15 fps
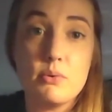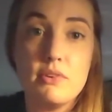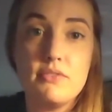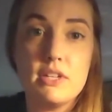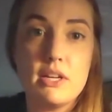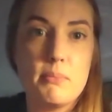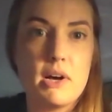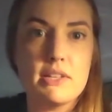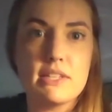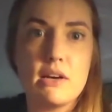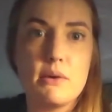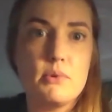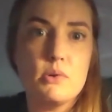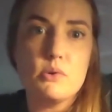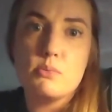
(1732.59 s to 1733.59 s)
We've done
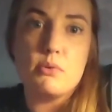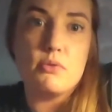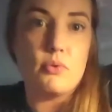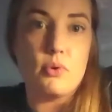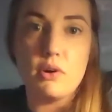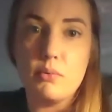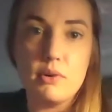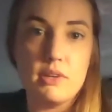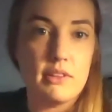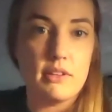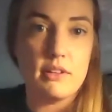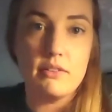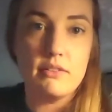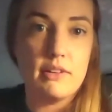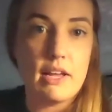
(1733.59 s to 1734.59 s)
Moscow mules before with
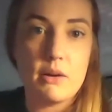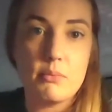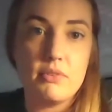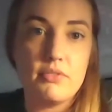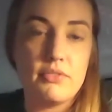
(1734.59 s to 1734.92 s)
edible